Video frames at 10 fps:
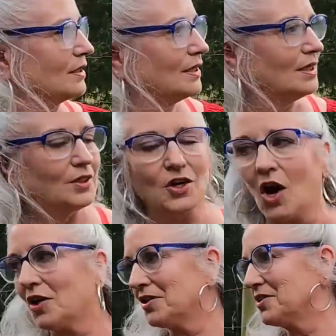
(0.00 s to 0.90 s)
and
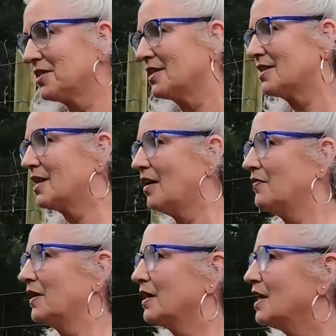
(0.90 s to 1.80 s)
gardens and
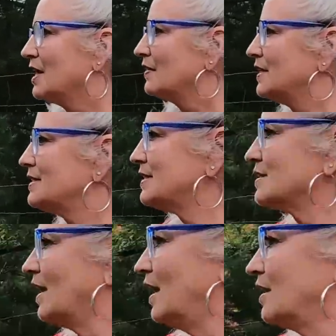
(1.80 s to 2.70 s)
stuff. And this
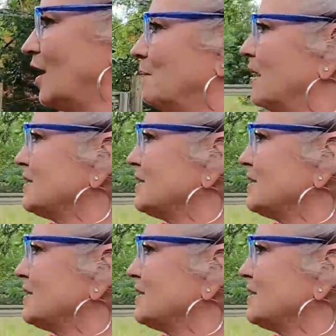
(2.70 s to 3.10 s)
is a